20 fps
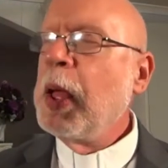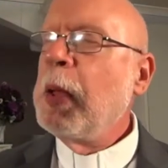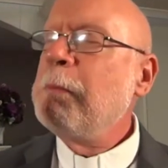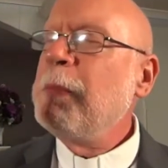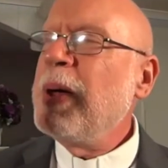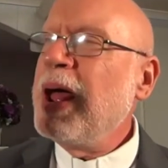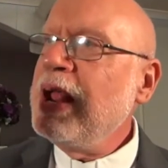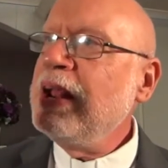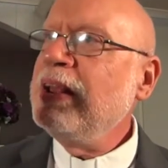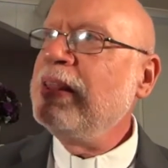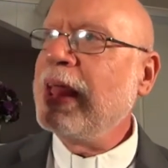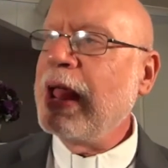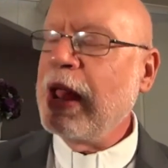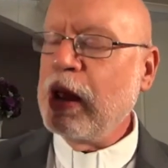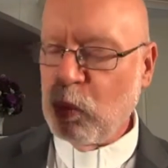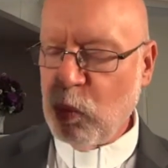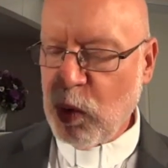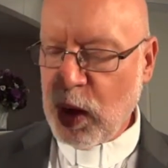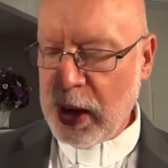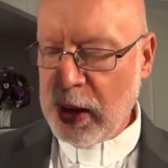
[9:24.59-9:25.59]
made
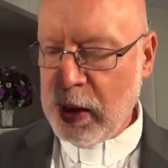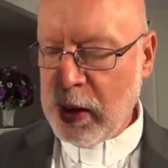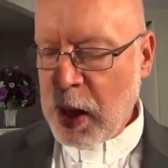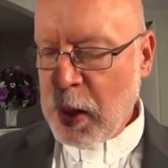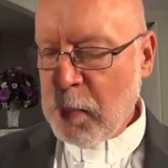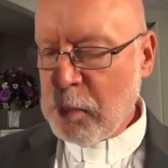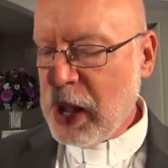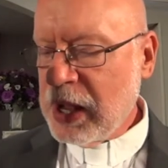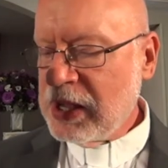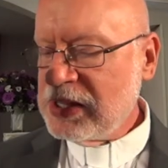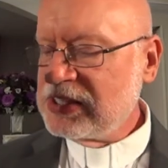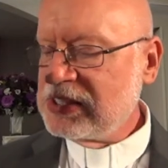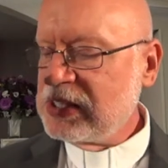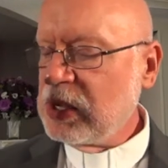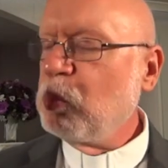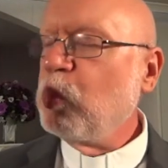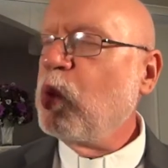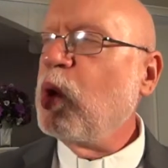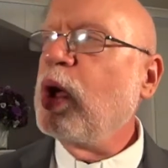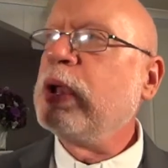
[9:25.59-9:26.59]
that way by
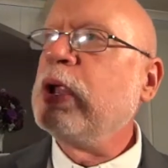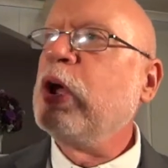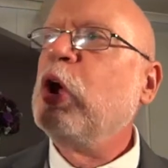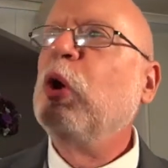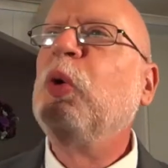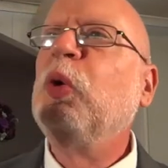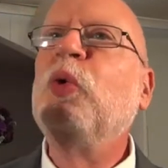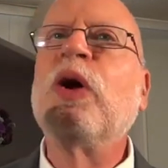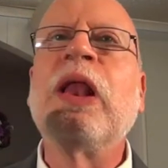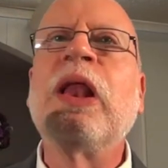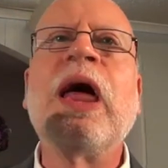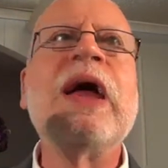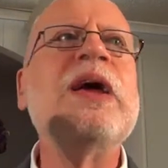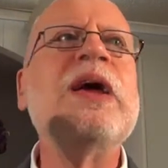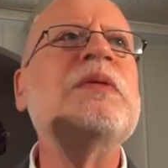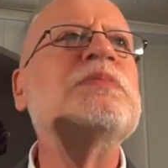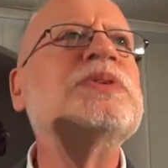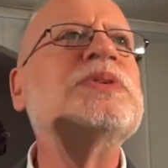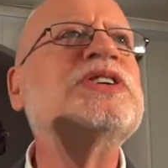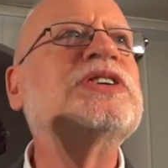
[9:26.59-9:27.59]
someone who
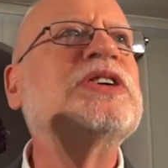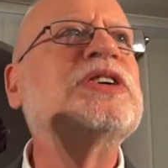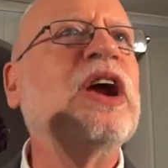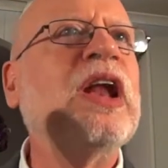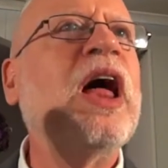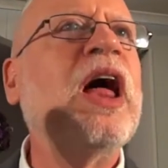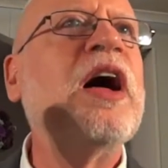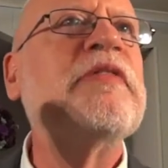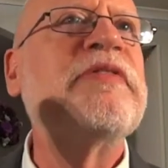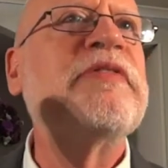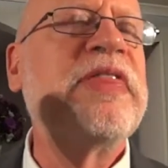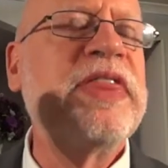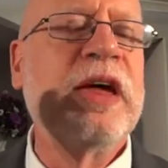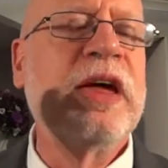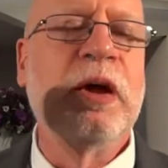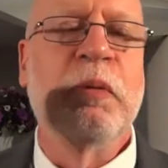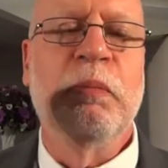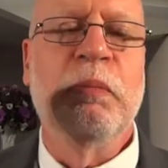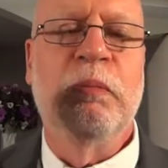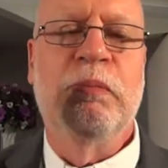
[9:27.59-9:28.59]
claims to love
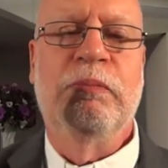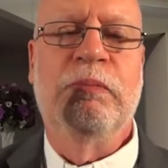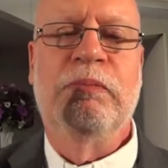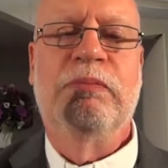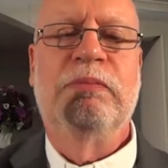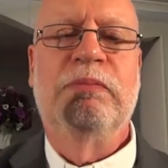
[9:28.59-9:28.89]
them.